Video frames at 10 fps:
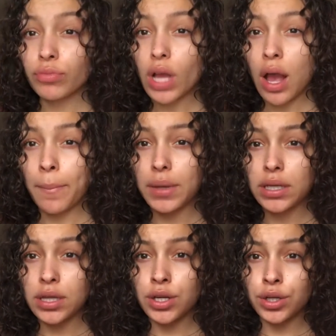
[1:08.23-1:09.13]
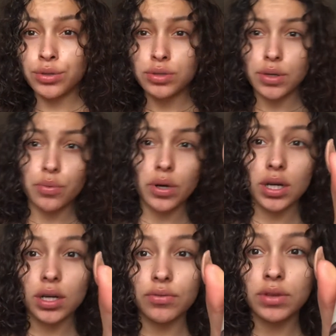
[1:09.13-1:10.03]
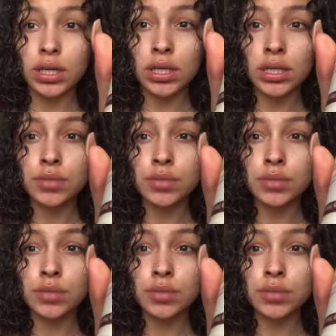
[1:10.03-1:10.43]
I'm either using one of these